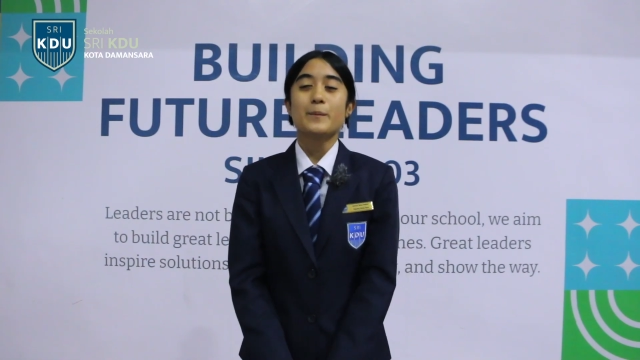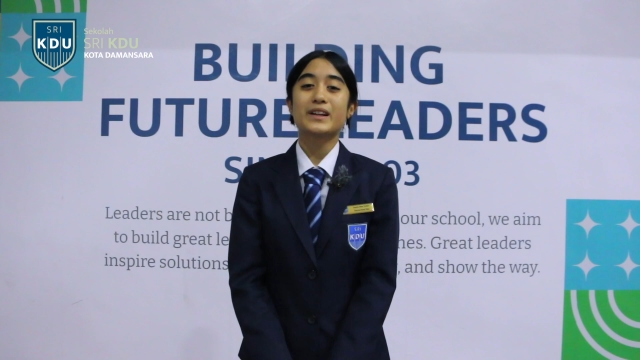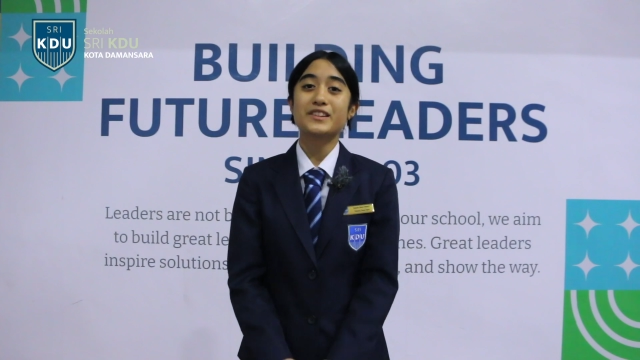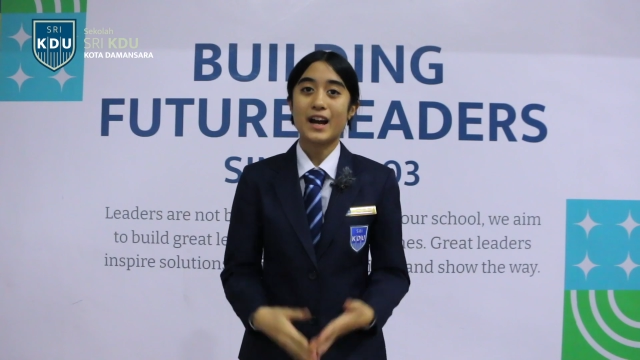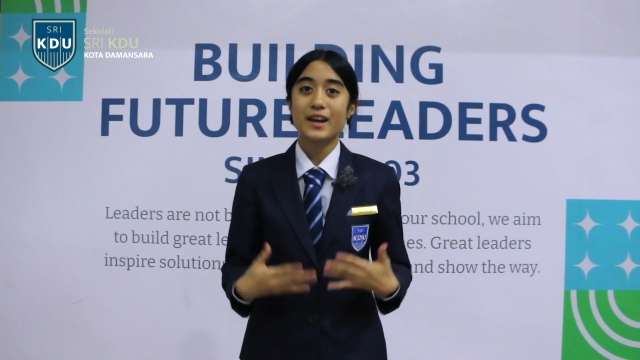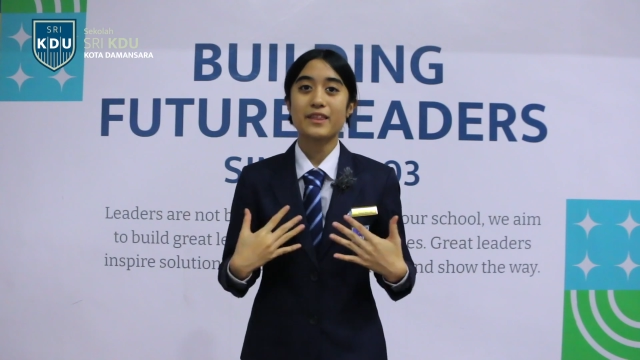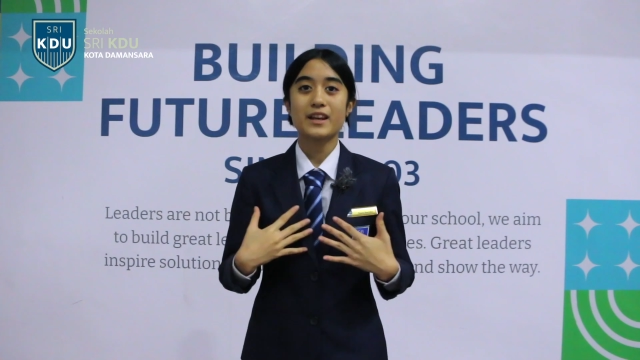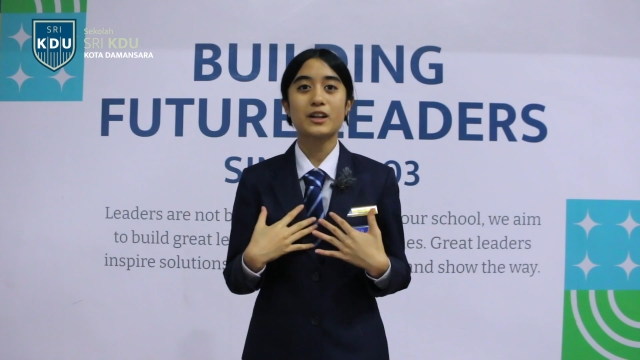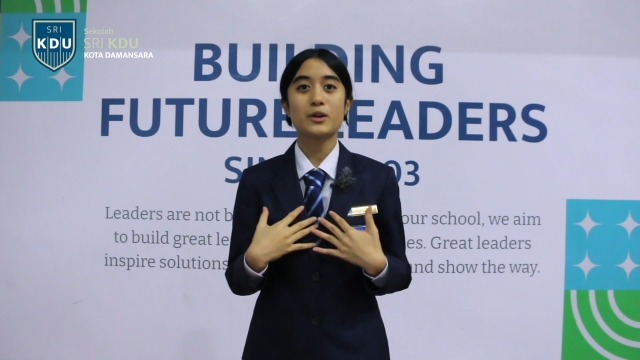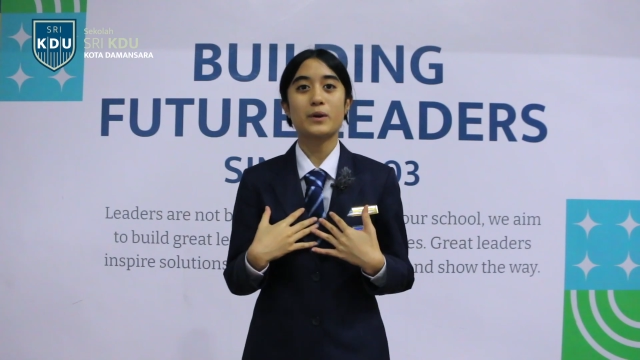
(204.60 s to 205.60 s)
Because I
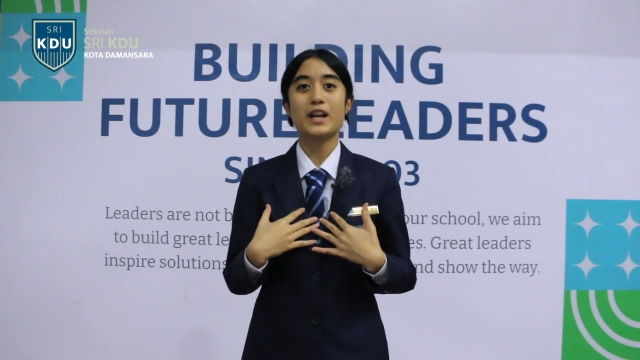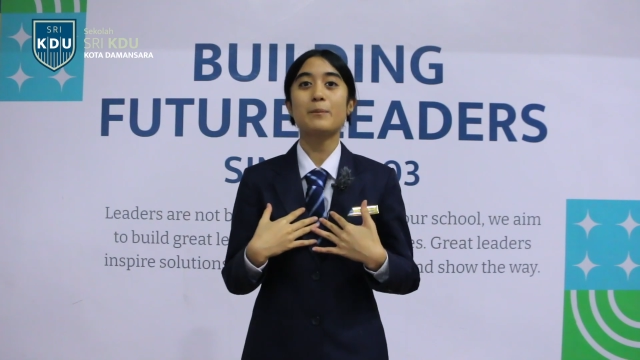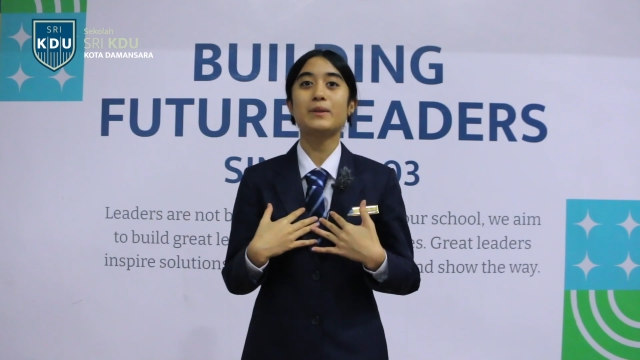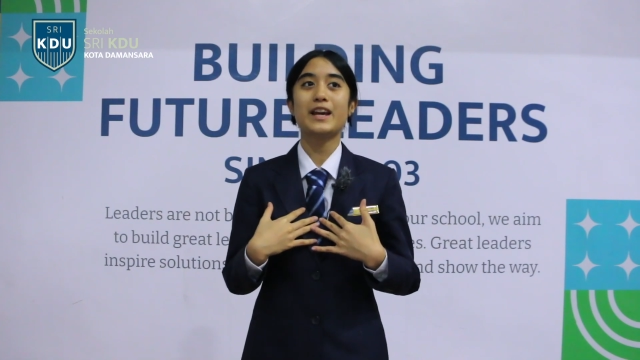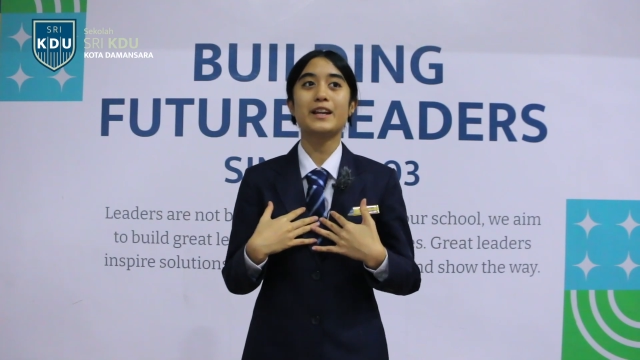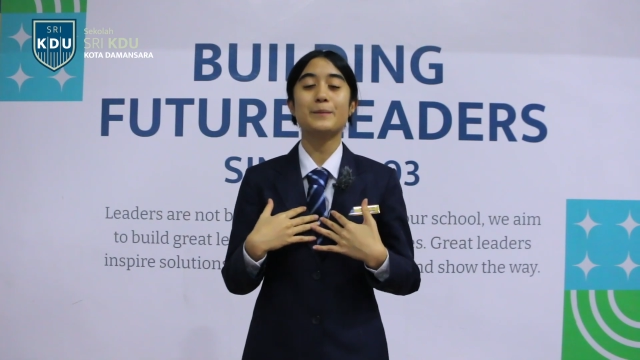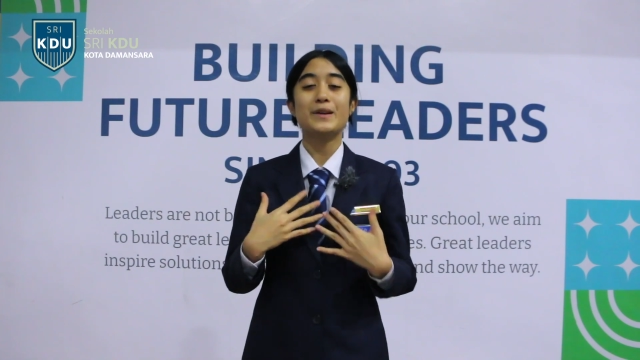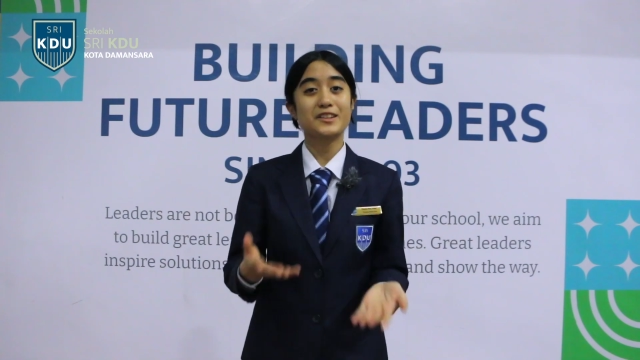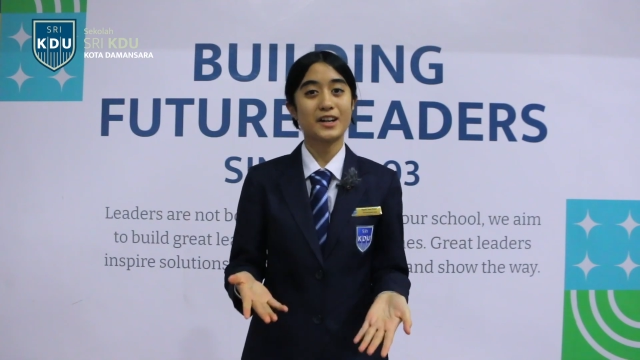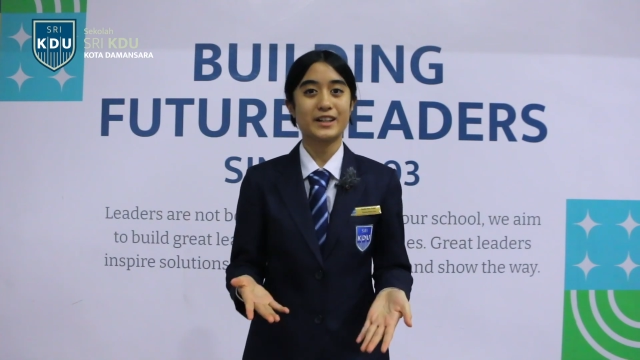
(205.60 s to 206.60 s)
think when I played
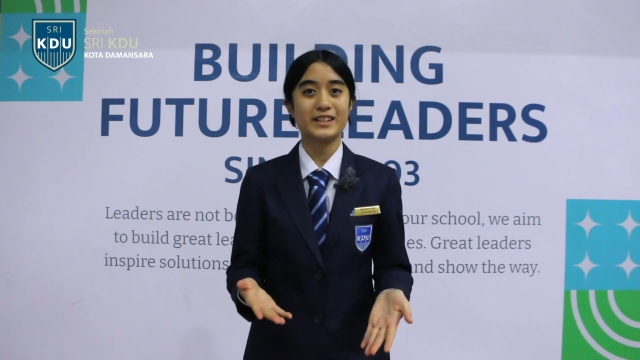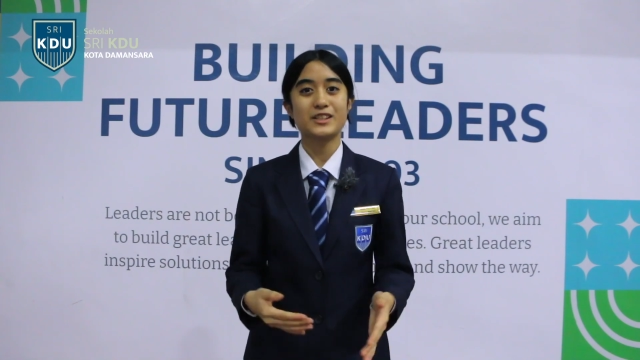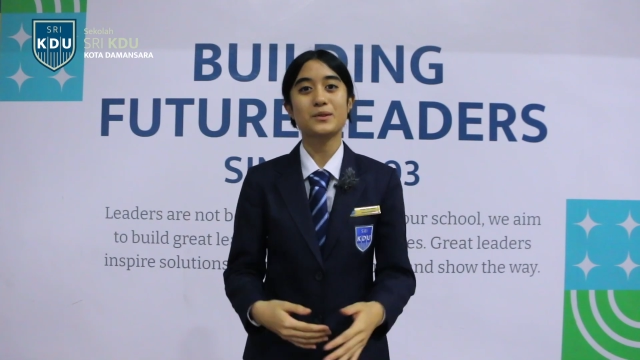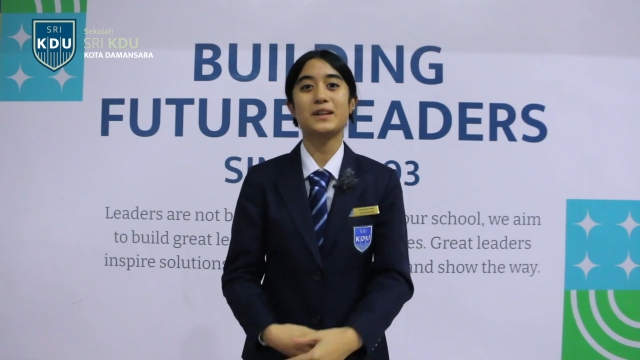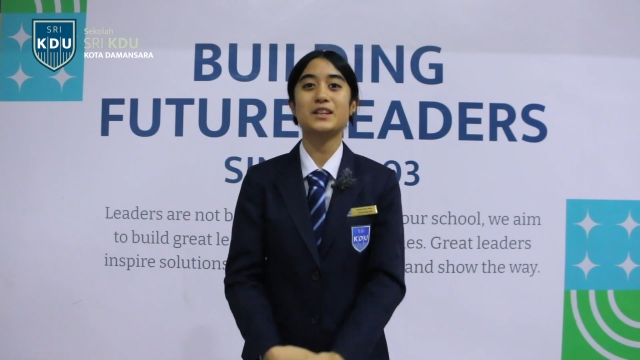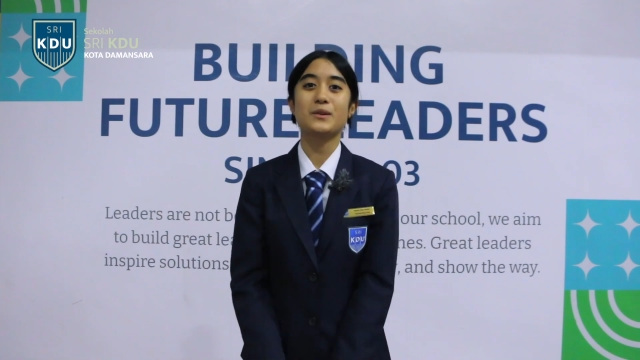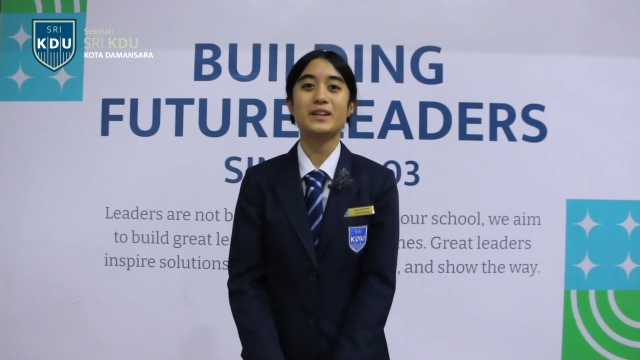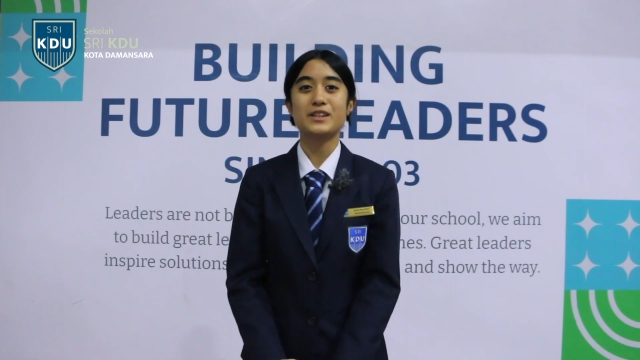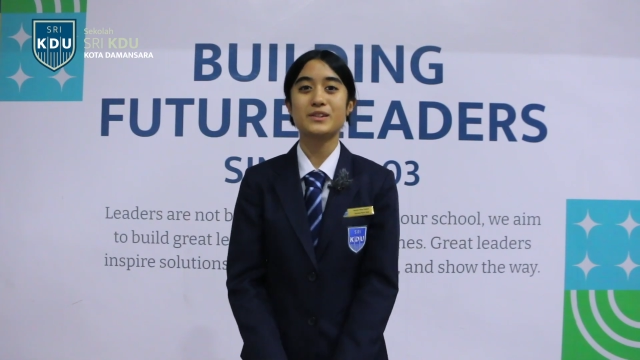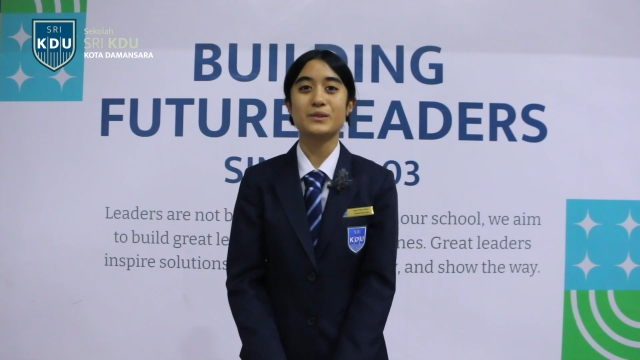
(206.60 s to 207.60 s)
Miss Honey in
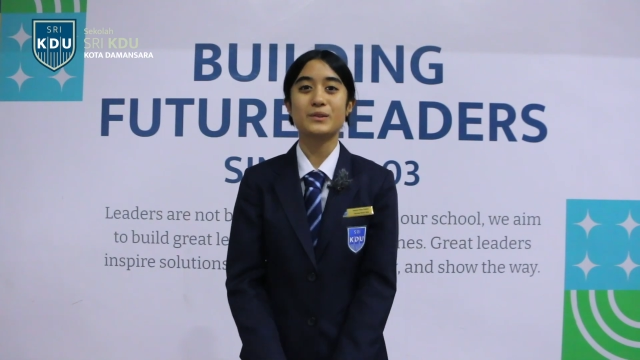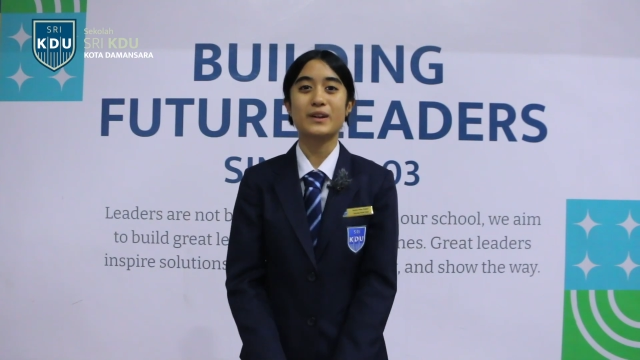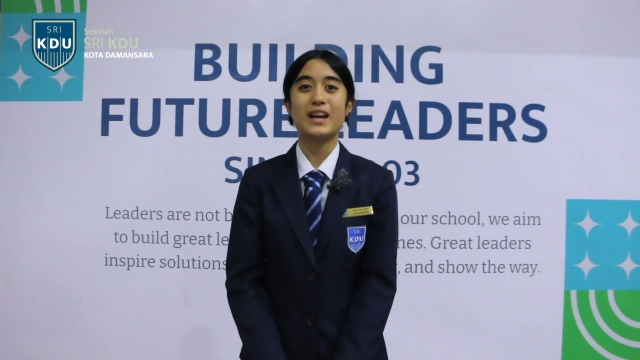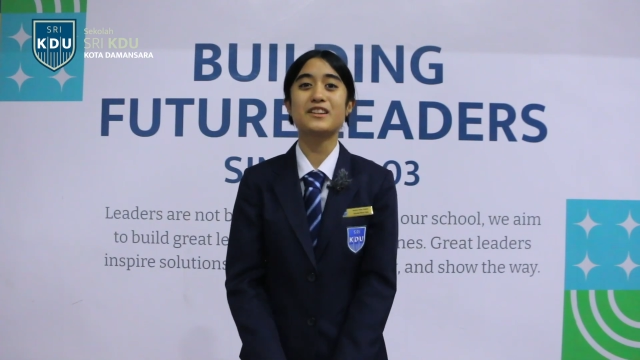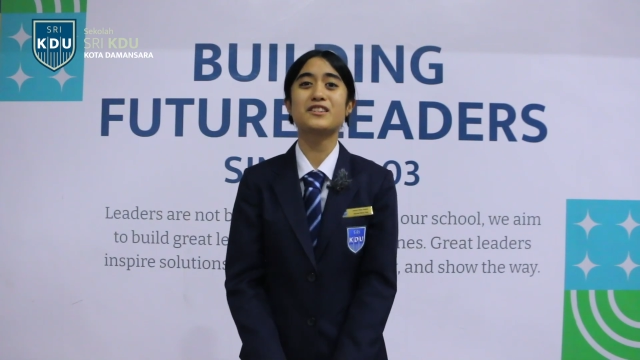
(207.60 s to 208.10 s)
2022,